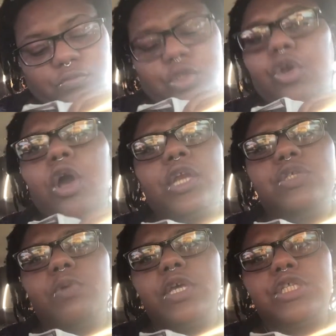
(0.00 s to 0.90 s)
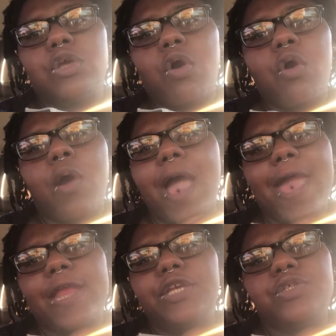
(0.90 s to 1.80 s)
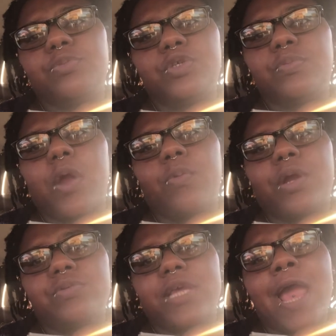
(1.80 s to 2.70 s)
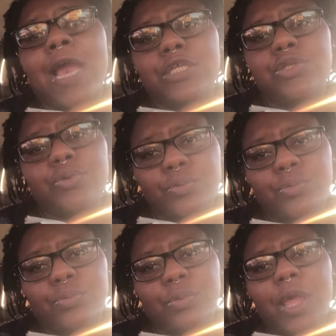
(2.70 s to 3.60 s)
y'all, this one here so old. I had this sports bra when I was in high school,